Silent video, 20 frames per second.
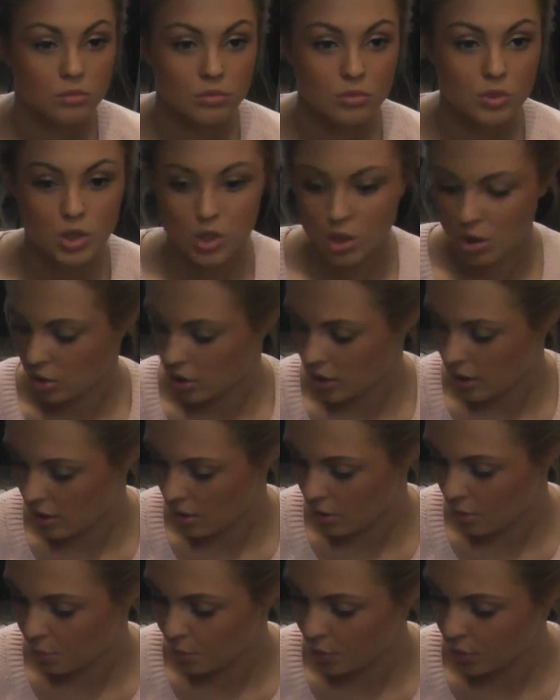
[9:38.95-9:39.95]
So now
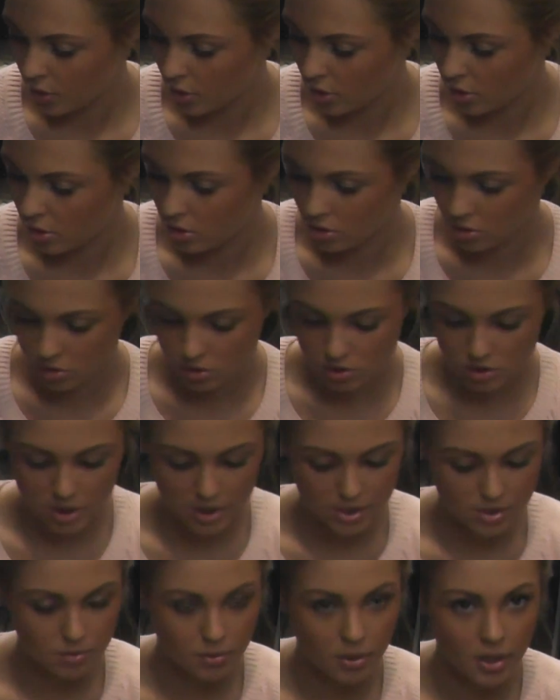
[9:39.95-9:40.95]
I'm going to
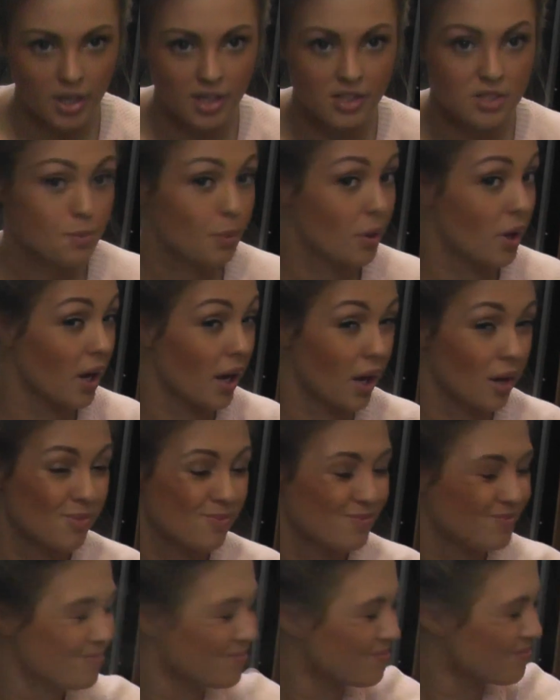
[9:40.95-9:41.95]
take some hairspray,
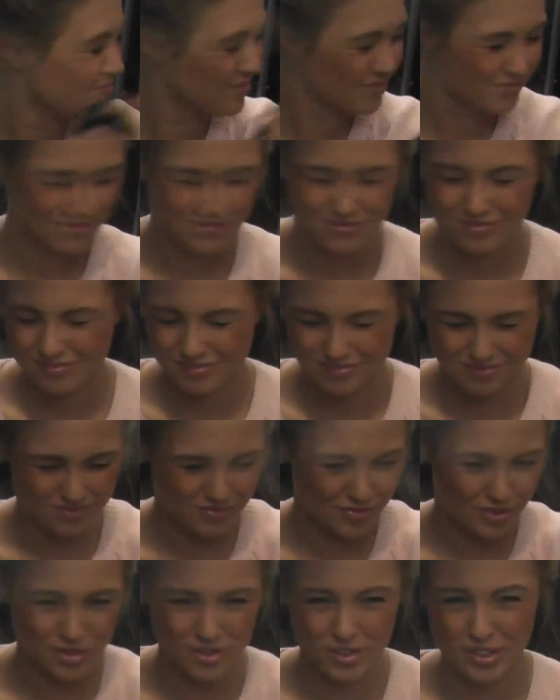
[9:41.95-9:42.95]

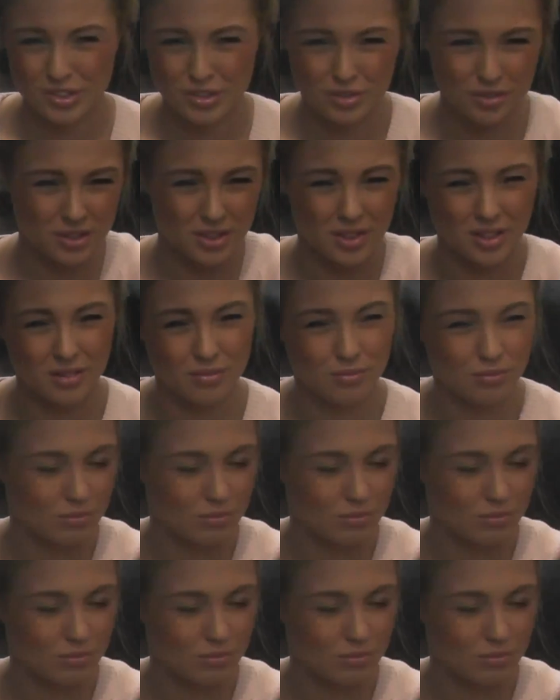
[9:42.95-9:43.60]
just literally